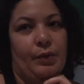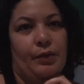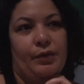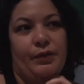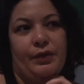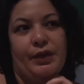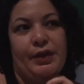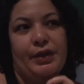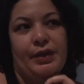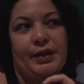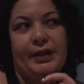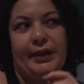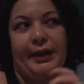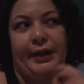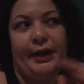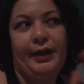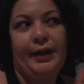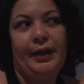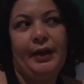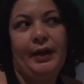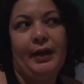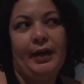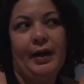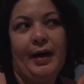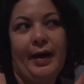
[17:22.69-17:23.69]
Well,
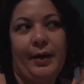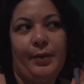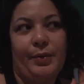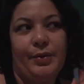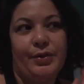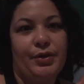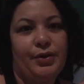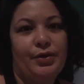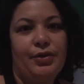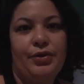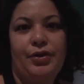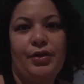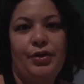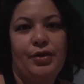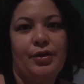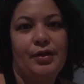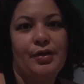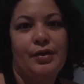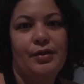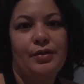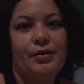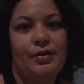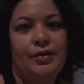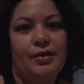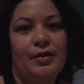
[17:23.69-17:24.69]
firstly, I was a
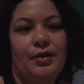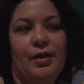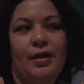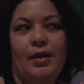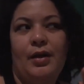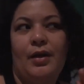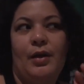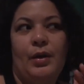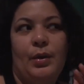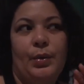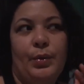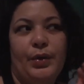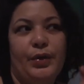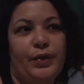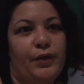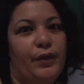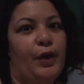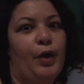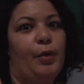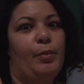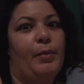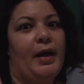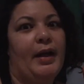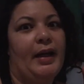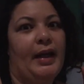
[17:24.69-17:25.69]
student with
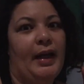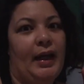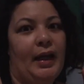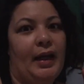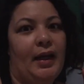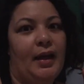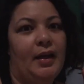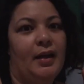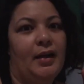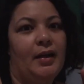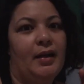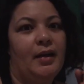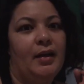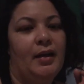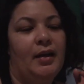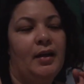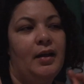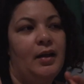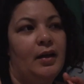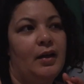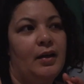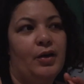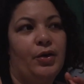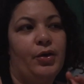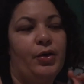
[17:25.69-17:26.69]
no money,
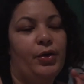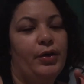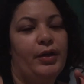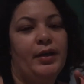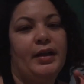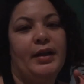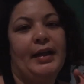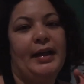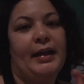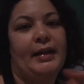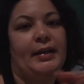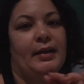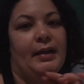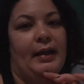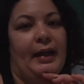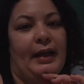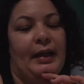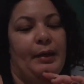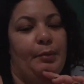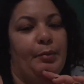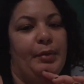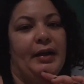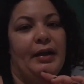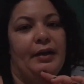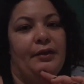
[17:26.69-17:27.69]
couldn't get
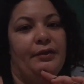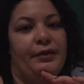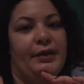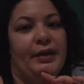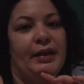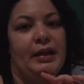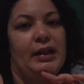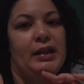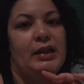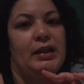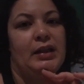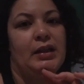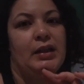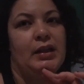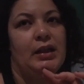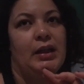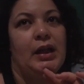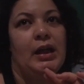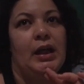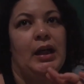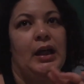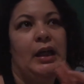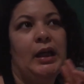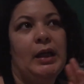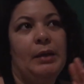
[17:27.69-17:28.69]
any benefit.
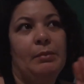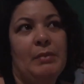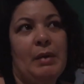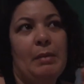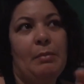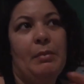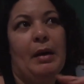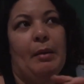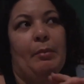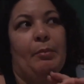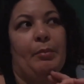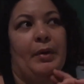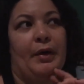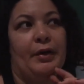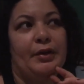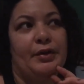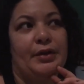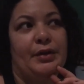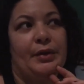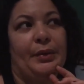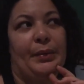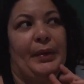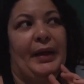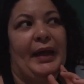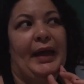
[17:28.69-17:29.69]
My mum
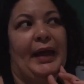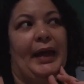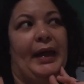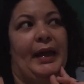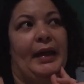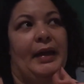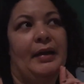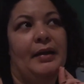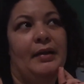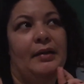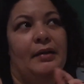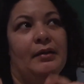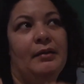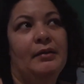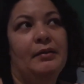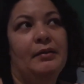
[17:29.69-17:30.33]
passed away